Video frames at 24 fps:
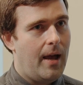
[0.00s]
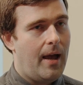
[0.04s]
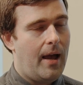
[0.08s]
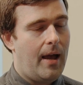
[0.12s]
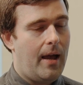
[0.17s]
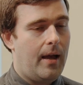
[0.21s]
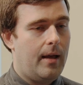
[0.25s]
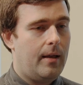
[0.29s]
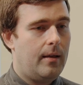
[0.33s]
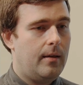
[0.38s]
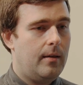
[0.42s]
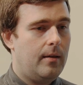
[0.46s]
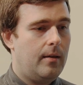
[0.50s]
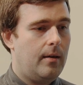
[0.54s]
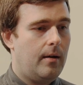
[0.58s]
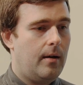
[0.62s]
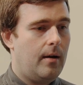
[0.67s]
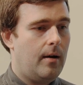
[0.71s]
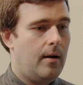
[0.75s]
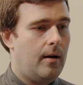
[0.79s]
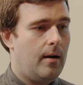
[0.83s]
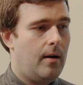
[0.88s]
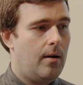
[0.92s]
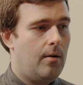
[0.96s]
and
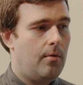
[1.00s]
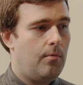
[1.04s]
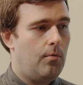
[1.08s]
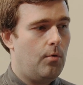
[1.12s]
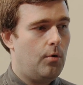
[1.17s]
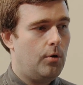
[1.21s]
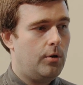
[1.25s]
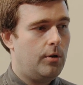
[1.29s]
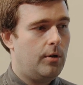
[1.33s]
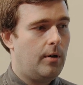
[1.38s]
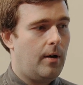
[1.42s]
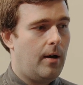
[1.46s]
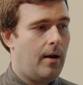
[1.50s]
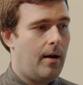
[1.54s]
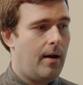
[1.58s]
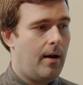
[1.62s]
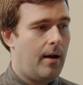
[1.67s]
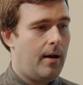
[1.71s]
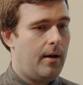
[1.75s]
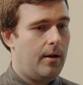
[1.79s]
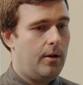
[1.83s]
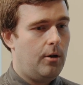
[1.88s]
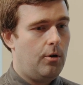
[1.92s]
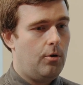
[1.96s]
what
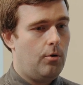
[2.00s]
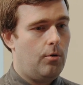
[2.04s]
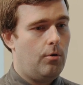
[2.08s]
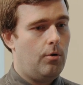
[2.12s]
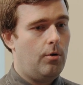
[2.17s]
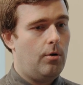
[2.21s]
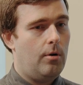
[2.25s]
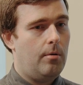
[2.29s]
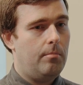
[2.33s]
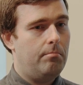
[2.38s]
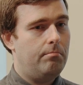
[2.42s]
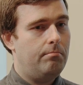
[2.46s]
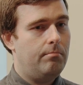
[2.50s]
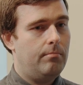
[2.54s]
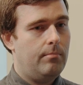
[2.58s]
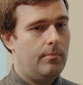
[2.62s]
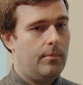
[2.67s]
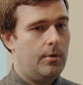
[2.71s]
are your